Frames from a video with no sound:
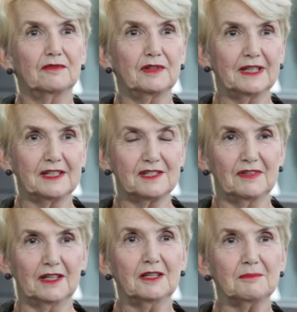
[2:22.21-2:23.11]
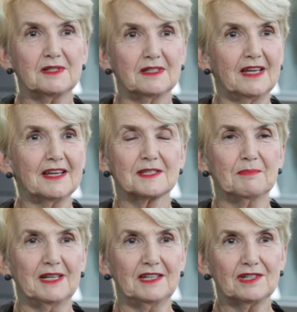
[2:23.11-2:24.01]
really developed
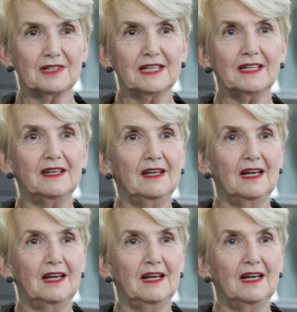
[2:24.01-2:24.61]
exponentially.